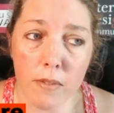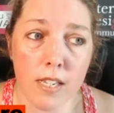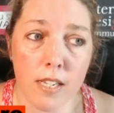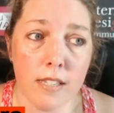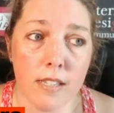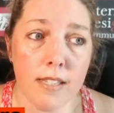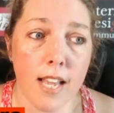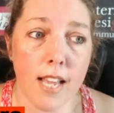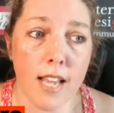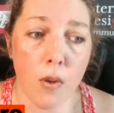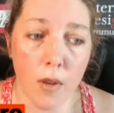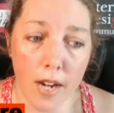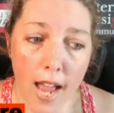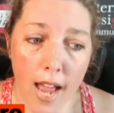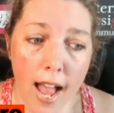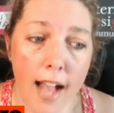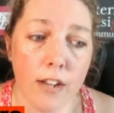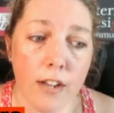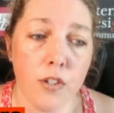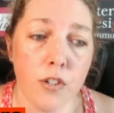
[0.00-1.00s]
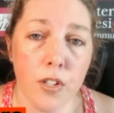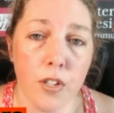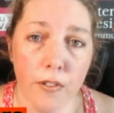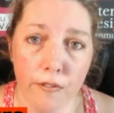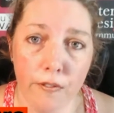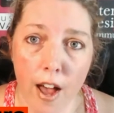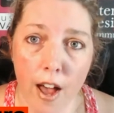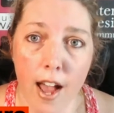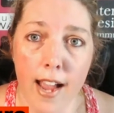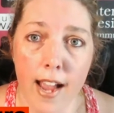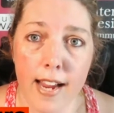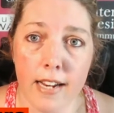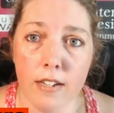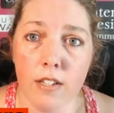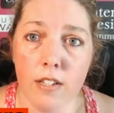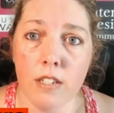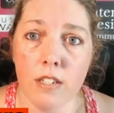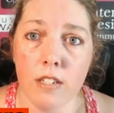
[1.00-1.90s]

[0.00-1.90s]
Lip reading: is that you can actually find